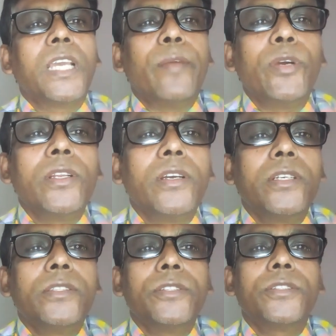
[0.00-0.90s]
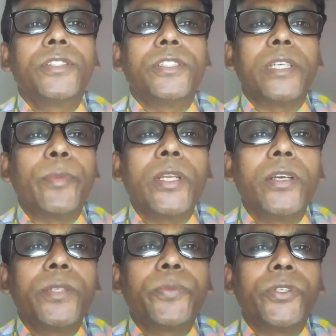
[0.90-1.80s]
Amyloidosis,
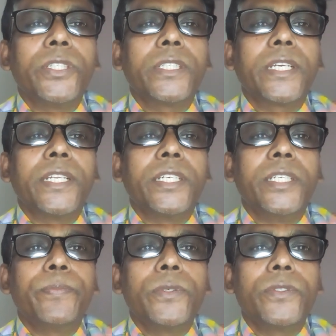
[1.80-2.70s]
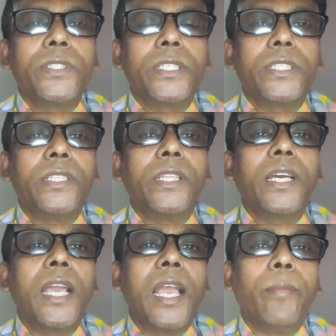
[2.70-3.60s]
amyloid protein can deposited in
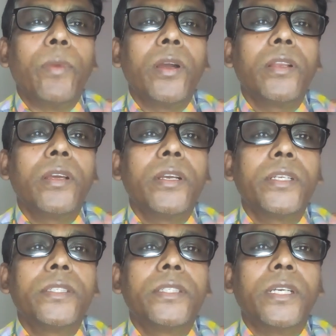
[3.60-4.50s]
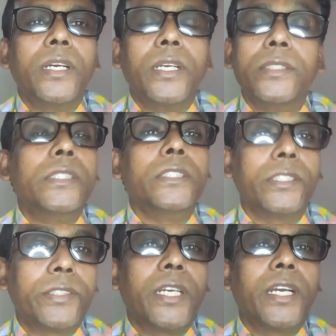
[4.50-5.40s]
the in the
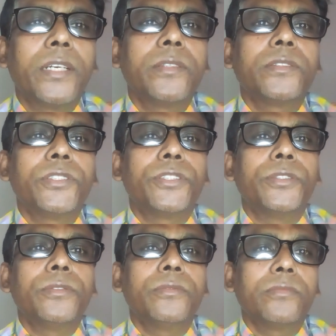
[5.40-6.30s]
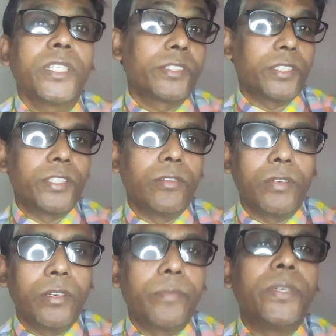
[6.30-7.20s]
tongue tissue,
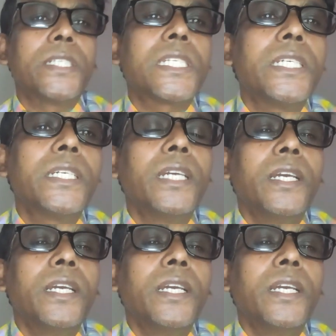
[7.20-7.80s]
extracellular obviously,